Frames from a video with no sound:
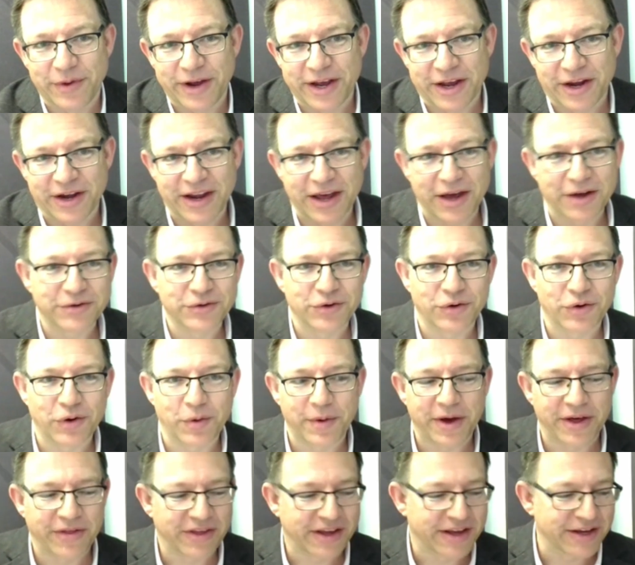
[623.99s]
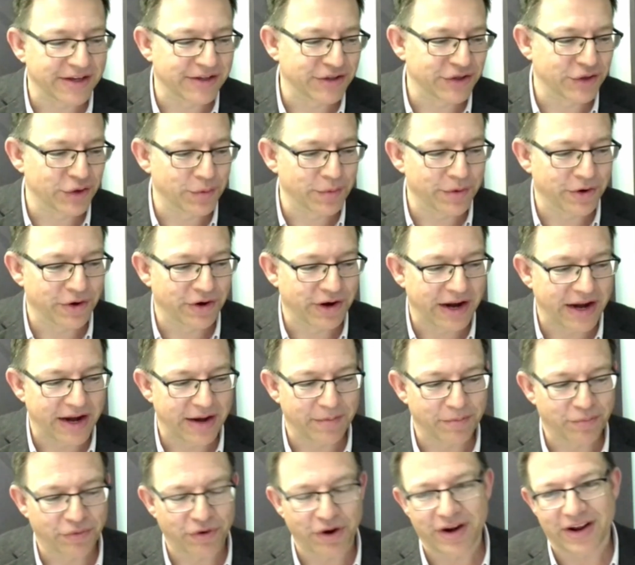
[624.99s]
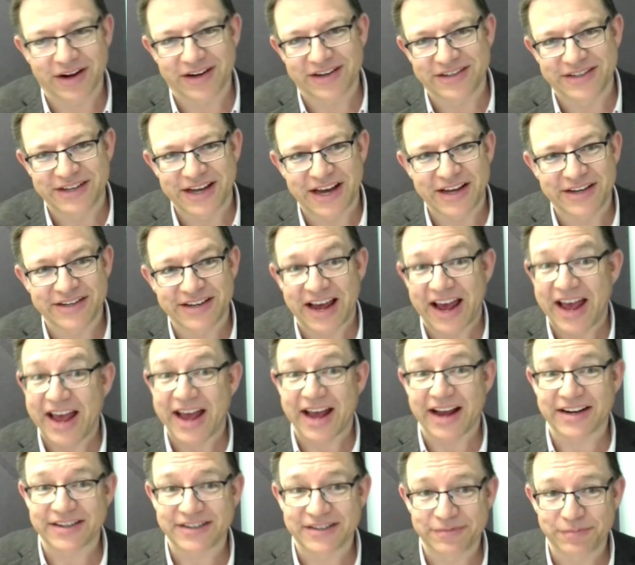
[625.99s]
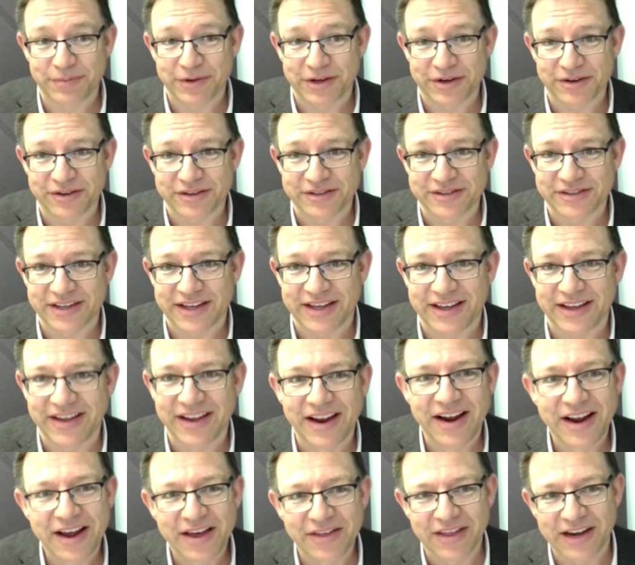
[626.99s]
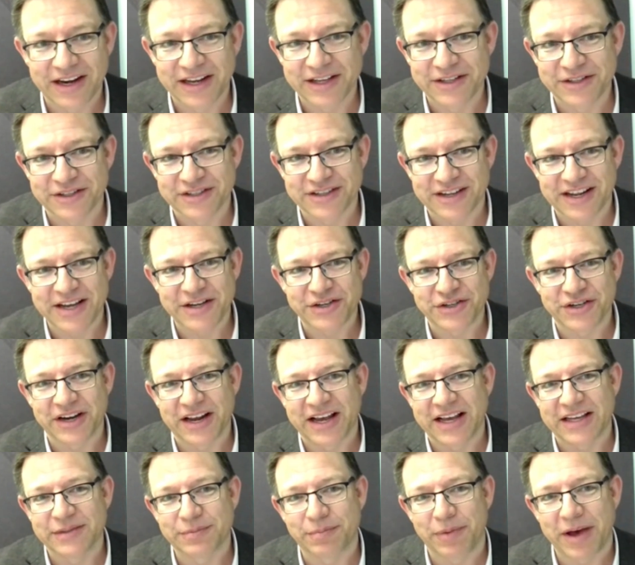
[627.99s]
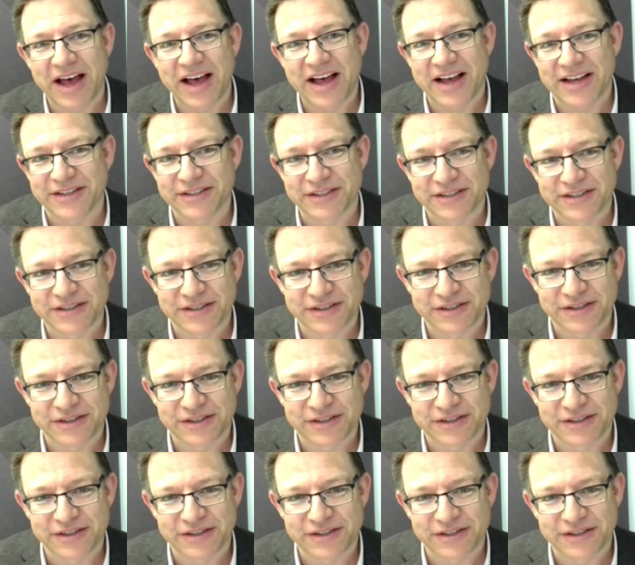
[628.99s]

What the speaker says: we can now talk about the Consumer and Product Data Act because the legislation has passed.